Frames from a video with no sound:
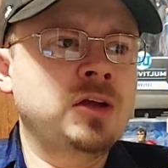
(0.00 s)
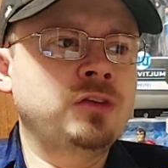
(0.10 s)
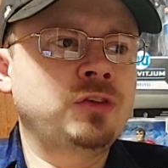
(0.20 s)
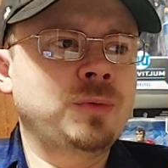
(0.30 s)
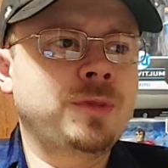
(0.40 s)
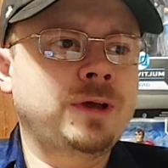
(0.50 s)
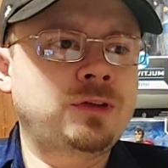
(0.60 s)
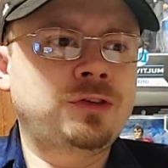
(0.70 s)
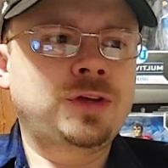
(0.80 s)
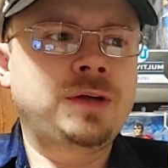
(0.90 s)
So, with that
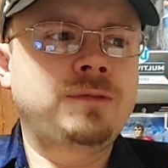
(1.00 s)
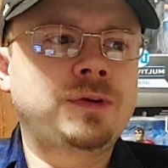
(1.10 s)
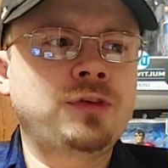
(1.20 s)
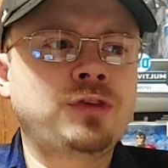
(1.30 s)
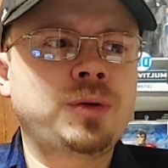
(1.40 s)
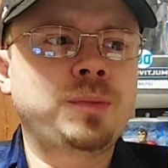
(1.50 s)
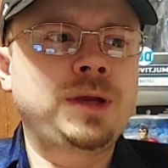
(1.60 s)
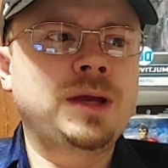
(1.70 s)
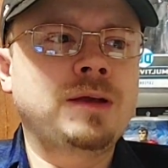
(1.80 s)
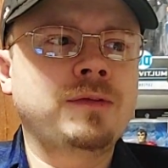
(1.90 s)
said, first up we
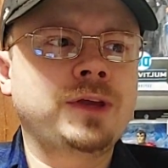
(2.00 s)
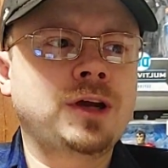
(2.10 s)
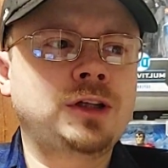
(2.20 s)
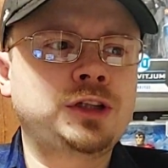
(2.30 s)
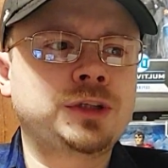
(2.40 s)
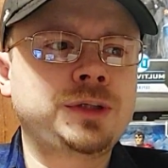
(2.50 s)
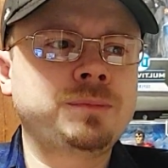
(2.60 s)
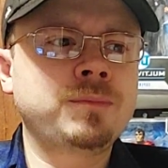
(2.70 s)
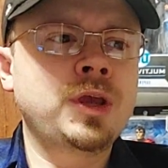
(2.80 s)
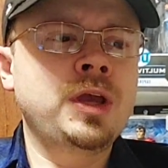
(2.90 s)
have The Conjuring,
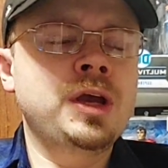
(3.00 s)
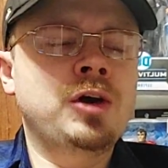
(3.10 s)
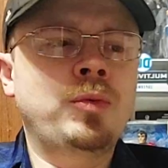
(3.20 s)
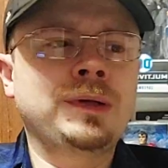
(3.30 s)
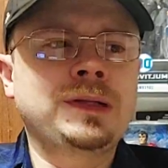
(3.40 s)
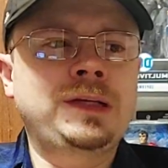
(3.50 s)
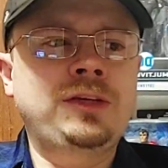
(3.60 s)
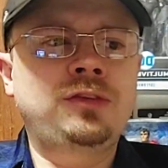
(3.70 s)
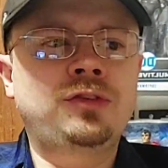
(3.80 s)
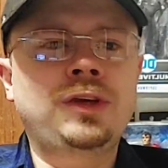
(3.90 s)

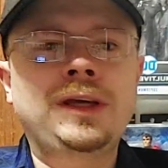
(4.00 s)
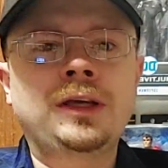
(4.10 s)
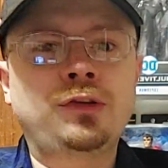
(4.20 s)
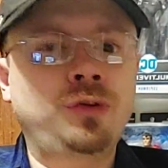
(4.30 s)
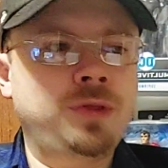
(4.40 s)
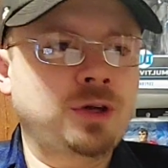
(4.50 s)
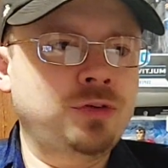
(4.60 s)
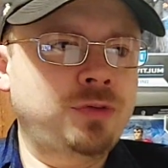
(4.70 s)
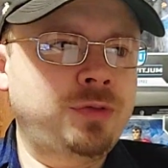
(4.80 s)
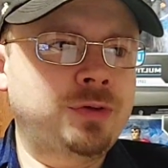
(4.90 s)
released in
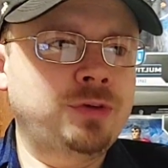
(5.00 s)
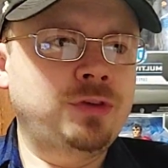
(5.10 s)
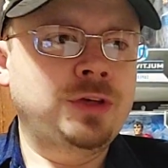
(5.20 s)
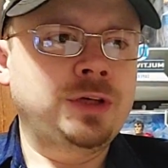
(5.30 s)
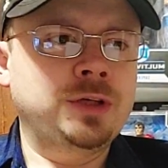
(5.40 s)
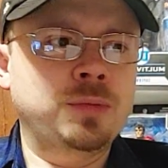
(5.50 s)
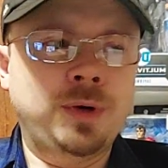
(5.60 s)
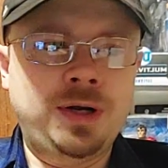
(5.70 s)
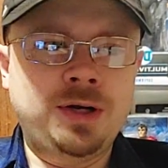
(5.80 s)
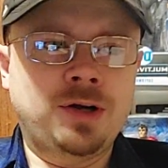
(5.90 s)
2013,
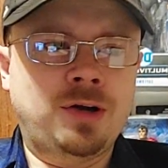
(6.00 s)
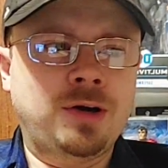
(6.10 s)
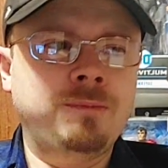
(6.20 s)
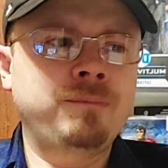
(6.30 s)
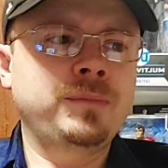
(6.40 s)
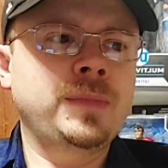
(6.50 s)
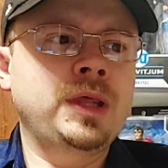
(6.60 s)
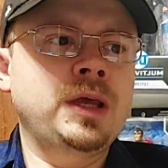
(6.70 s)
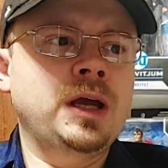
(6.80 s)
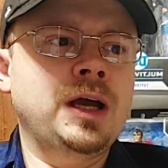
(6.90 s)
rated R.
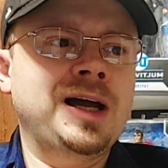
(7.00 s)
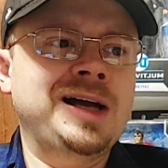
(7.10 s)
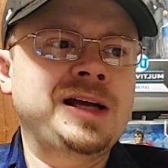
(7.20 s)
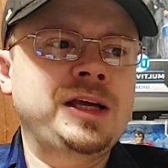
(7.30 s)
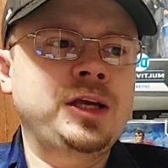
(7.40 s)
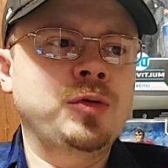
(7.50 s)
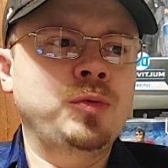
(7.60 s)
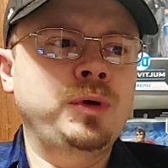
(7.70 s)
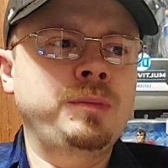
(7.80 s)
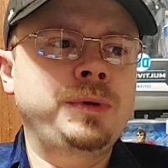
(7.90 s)
It
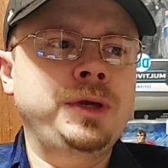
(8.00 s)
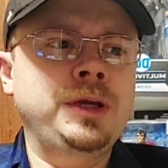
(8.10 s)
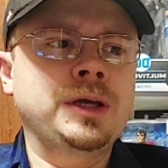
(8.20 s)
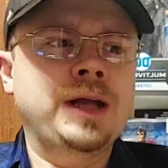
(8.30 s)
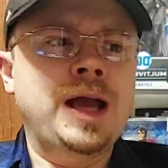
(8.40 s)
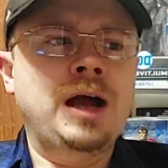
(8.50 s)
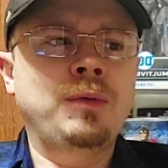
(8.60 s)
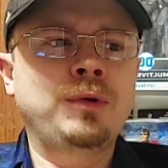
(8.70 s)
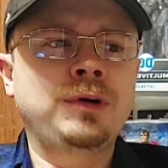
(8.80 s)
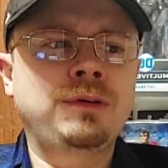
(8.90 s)
would be an
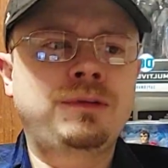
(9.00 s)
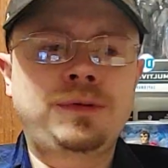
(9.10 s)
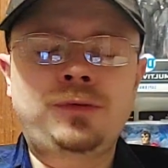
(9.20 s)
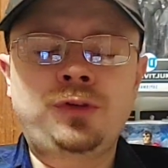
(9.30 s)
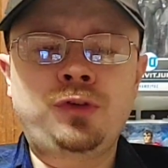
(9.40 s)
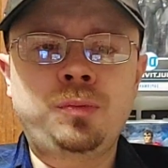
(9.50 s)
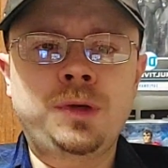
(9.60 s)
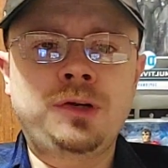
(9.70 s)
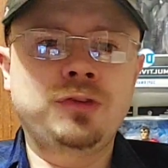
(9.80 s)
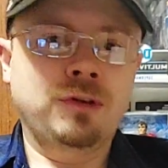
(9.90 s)
hour and 52
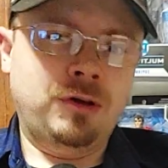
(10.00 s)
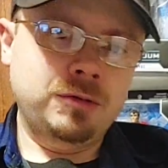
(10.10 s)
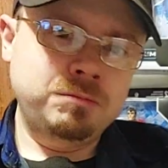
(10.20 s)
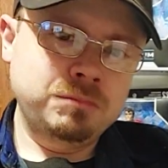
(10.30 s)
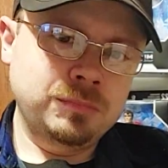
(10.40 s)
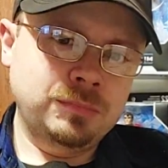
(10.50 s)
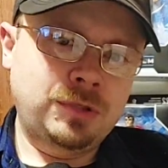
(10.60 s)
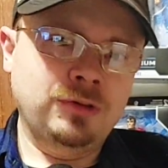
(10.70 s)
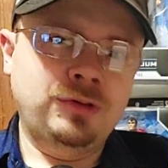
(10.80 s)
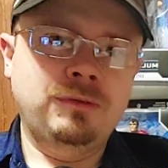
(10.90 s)
minutes long,
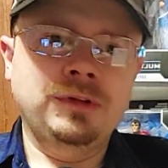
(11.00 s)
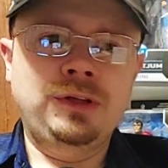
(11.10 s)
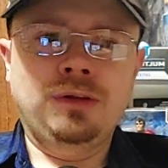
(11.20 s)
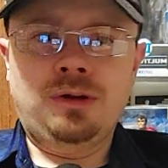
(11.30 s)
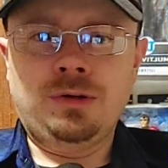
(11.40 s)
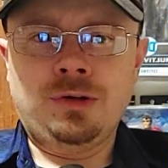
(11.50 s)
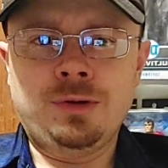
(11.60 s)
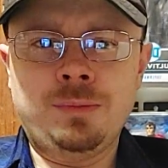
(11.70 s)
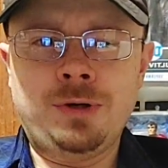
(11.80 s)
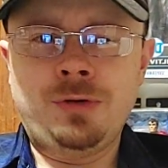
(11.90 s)
relatively longer
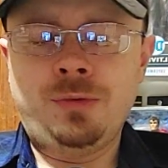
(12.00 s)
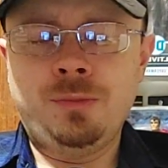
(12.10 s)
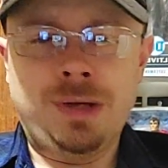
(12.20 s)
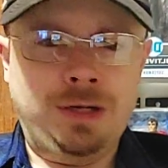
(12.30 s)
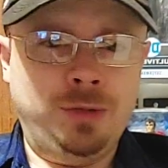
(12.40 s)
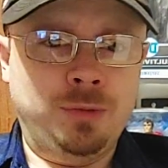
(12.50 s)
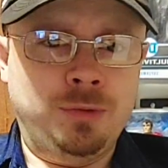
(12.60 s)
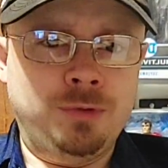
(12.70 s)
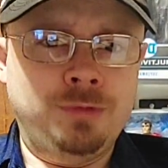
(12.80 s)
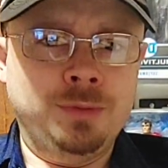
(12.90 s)
compared to many
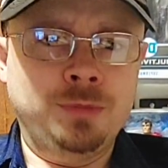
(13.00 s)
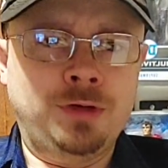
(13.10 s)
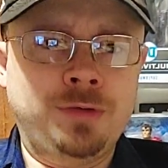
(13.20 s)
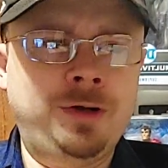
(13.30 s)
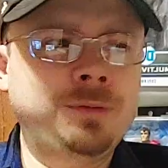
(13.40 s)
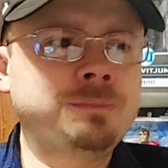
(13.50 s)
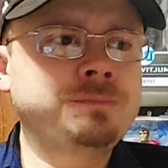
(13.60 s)
horror films out there.